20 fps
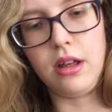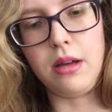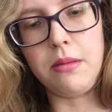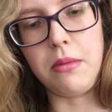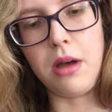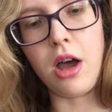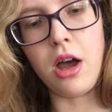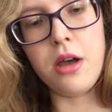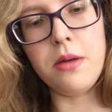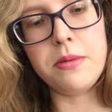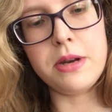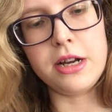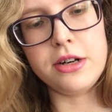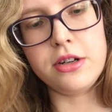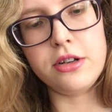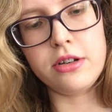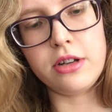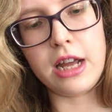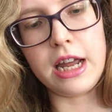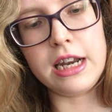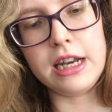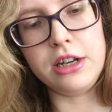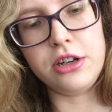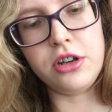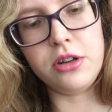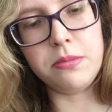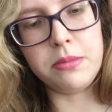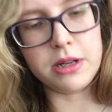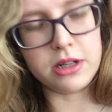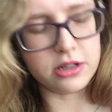I'm hoping I didn't get any
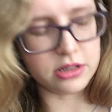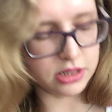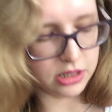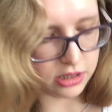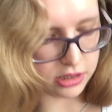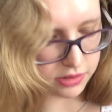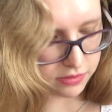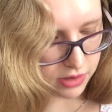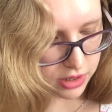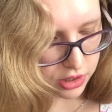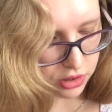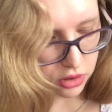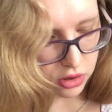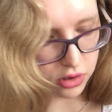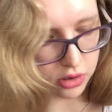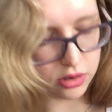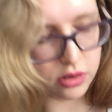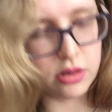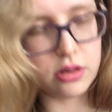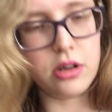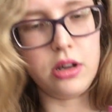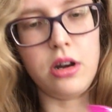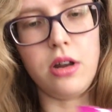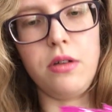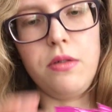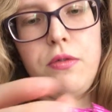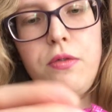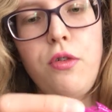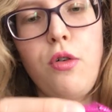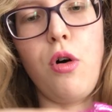duplicates because I've only got, you
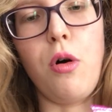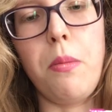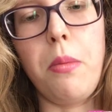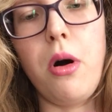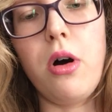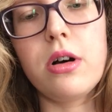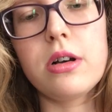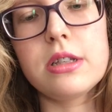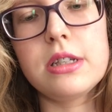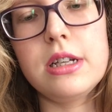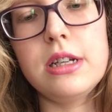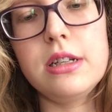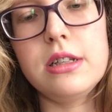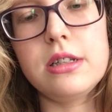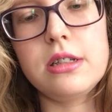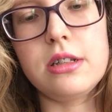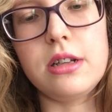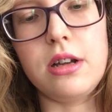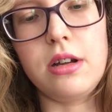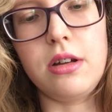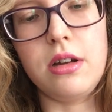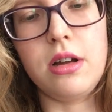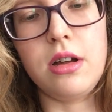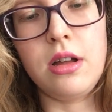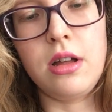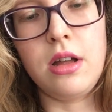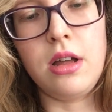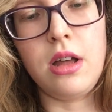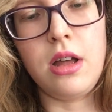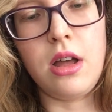know, four boxes,
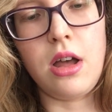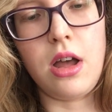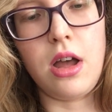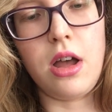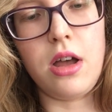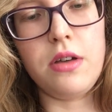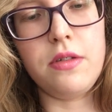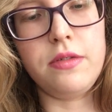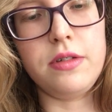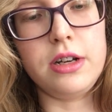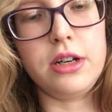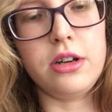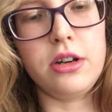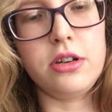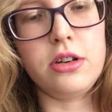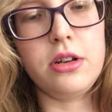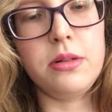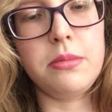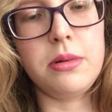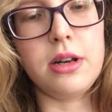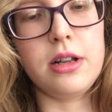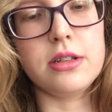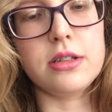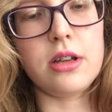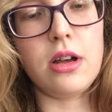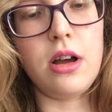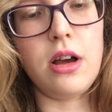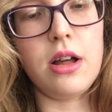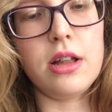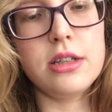so. Hopefully no
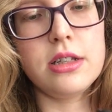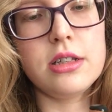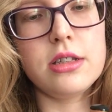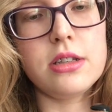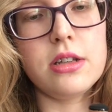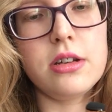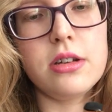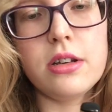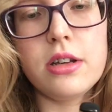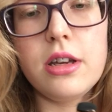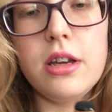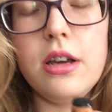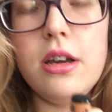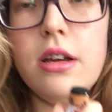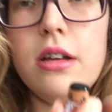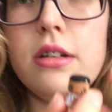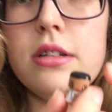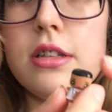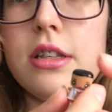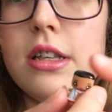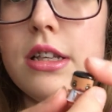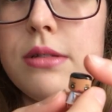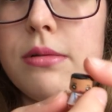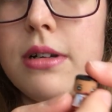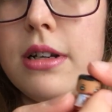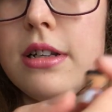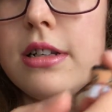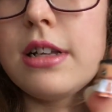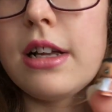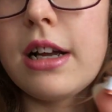duplicates. Oh, this is so cute. So this
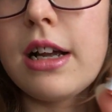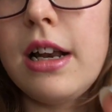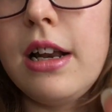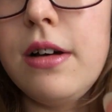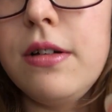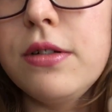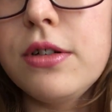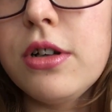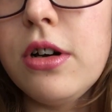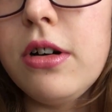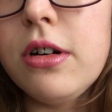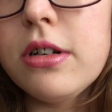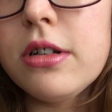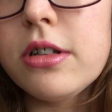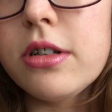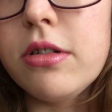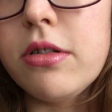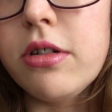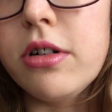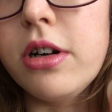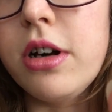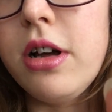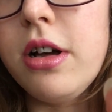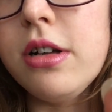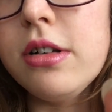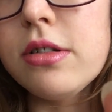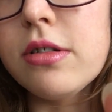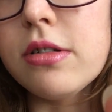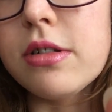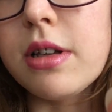one looks like a little doctor or a
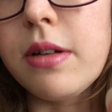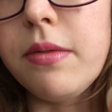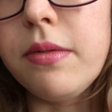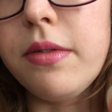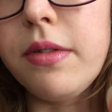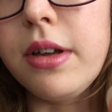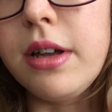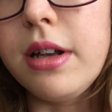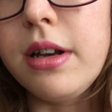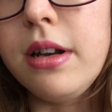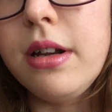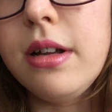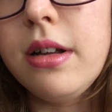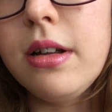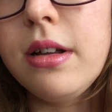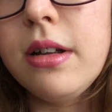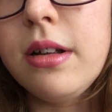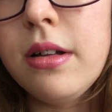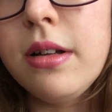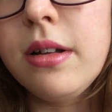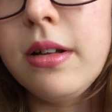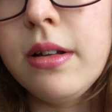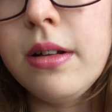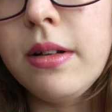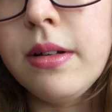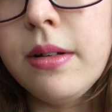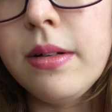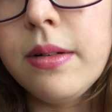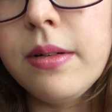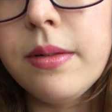nurse or something.
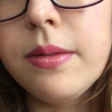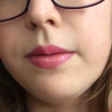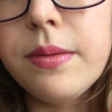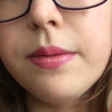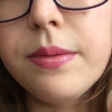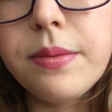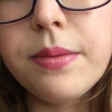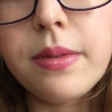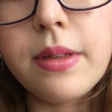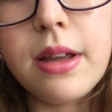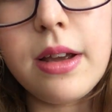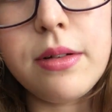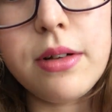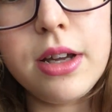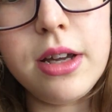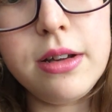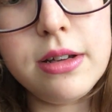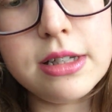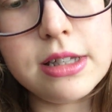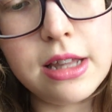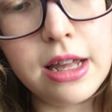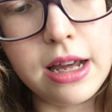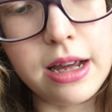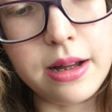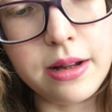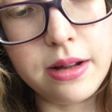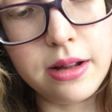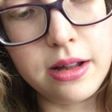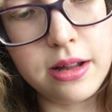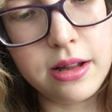How cute is that?